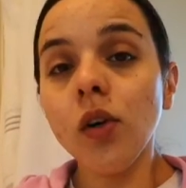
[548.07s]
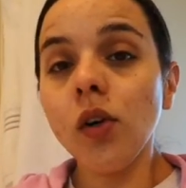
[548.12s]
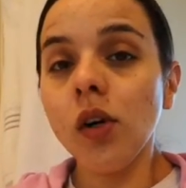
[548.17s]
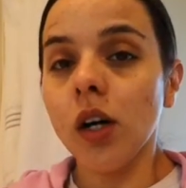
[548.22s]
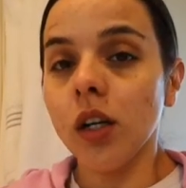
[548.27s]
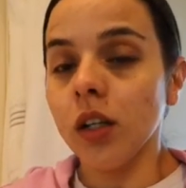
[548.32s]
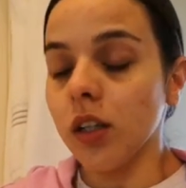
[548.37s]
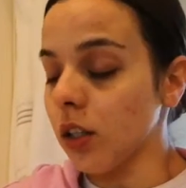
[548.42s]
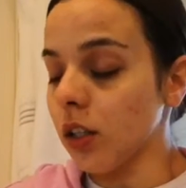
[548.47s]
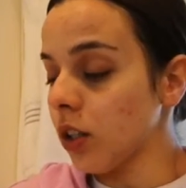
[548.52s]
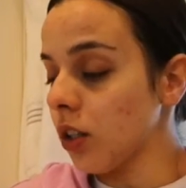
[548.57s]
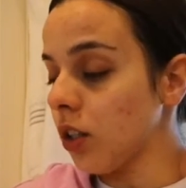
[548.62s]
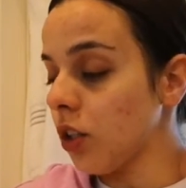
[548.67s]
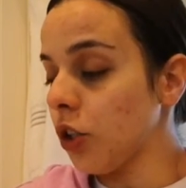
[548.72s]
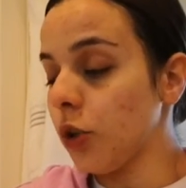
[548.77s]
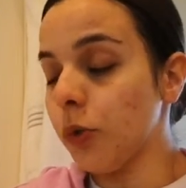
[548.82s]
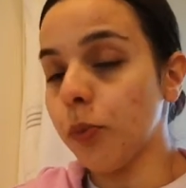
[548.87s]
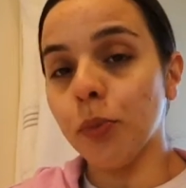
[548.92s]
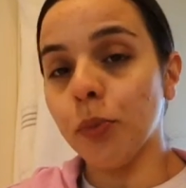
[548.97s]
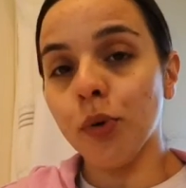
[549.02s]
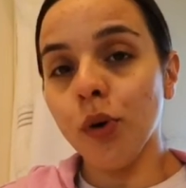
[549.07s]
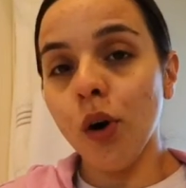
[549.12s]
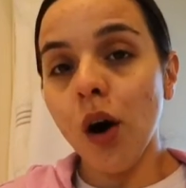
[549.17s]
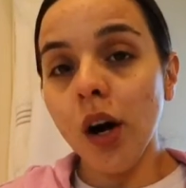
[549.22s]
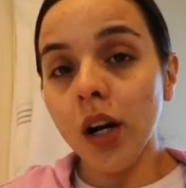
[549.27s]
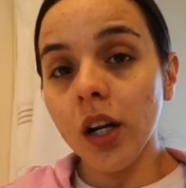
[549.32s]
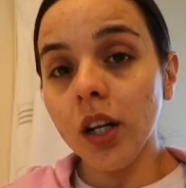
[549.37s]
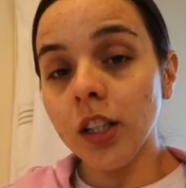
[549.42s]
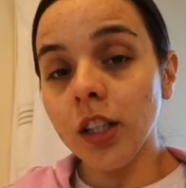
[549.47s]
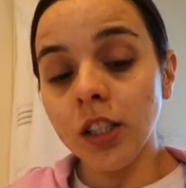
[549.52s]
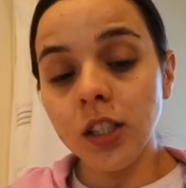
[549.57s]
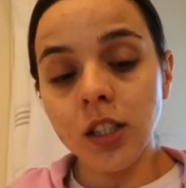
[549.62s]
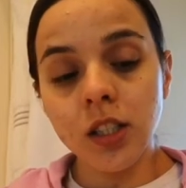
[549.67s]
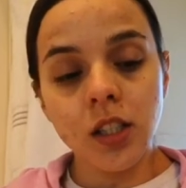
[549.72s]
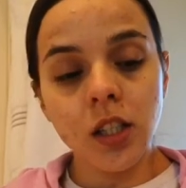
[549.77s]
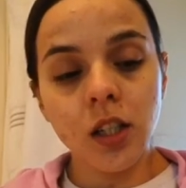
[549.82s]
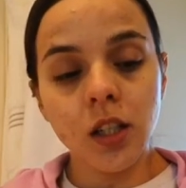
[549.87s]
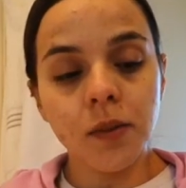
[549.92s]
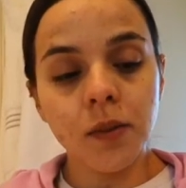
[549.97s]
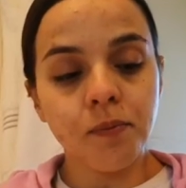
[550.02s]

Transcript: on a new product.